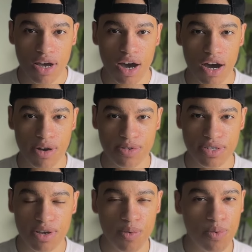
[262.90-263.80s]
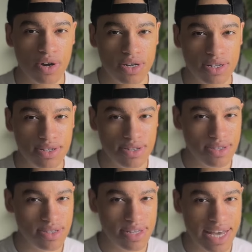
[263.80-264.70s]
of someone
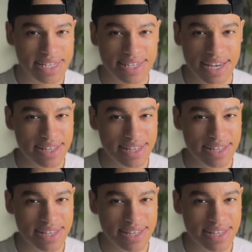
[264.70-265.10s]
that said